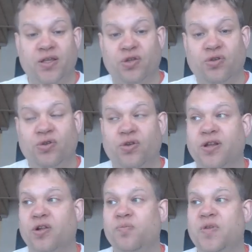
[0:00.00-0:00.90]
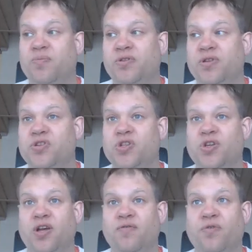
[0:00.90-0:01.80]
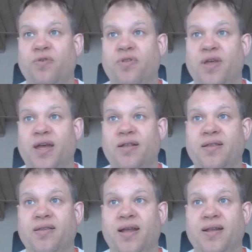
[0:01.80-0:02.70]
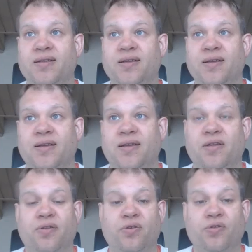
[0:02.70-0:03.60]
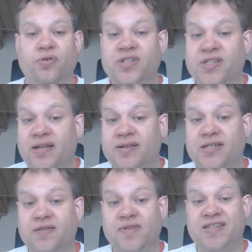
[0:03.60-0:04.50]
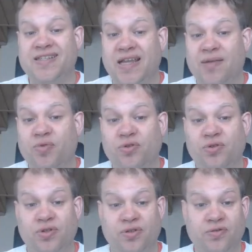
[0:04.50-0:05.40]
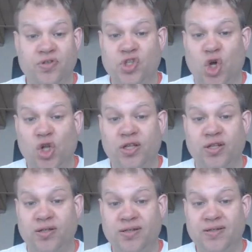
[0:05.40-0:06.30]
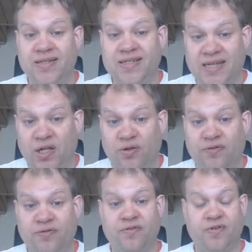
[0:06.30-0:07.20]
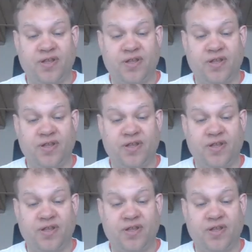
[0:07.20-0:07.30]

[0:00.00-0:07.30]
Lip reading: You can help people discover that their sense of a stable, solid self